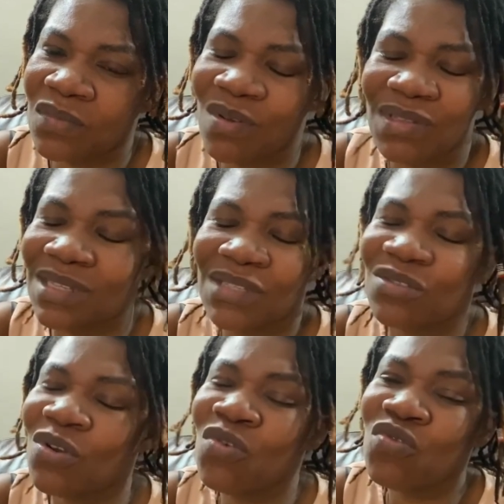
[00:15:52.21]
Because
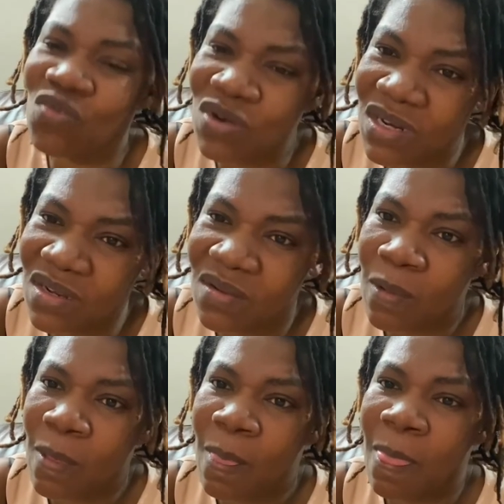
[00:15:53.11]
it's not good
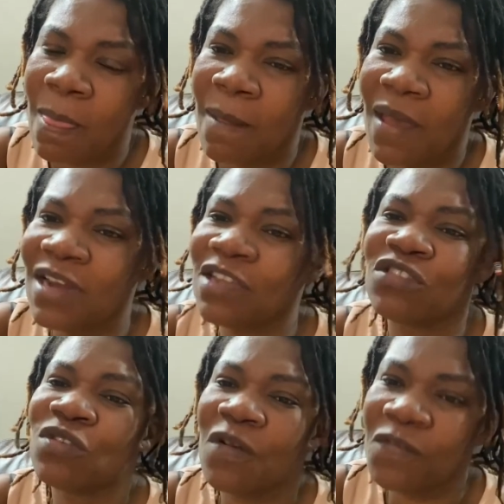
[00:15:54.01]
and
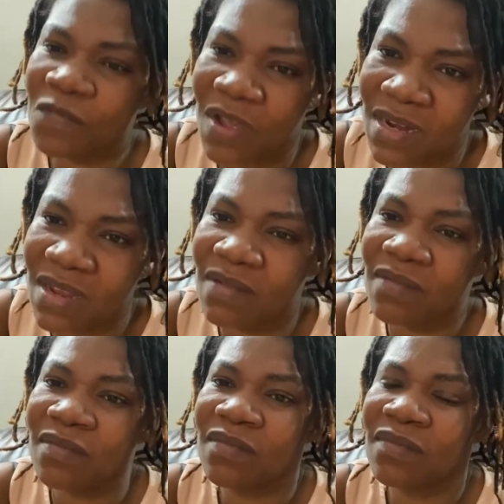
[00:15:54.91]
it's not funny.
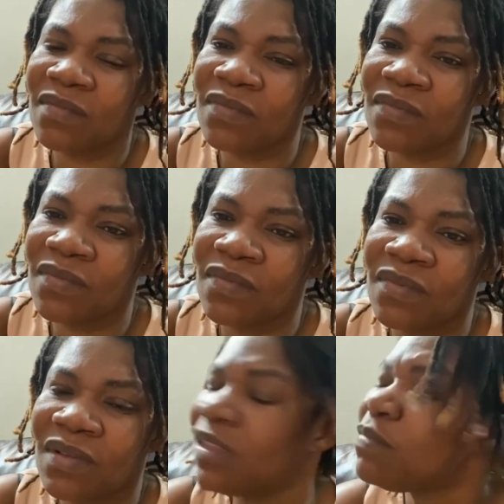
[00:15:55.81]

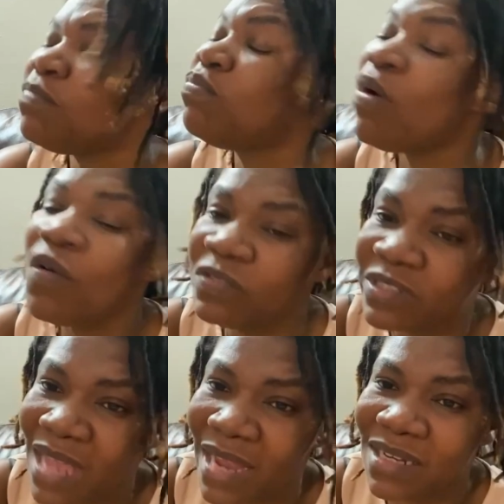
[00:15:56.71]
It's both
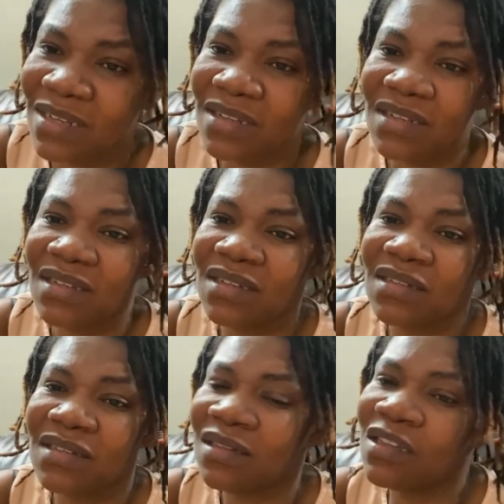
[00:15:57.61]
sides.
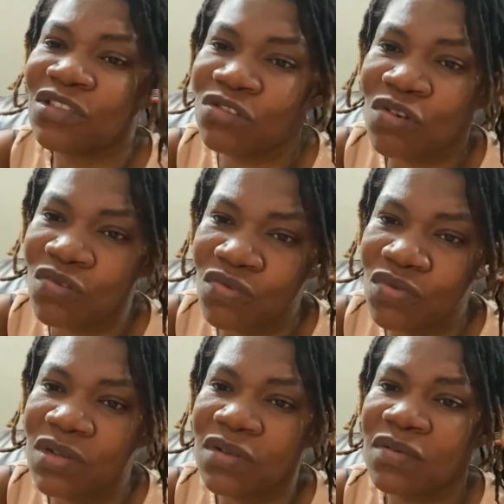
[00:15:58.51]
It's not
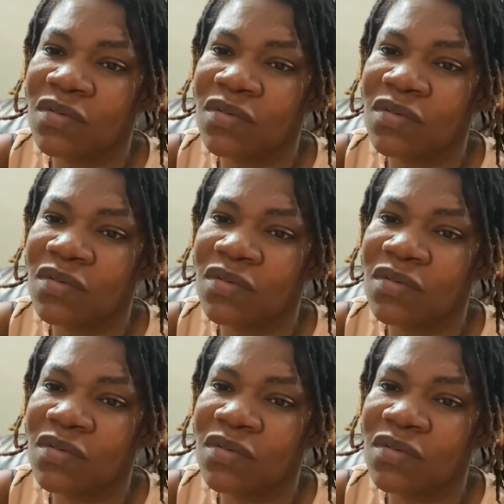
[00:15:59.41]
good.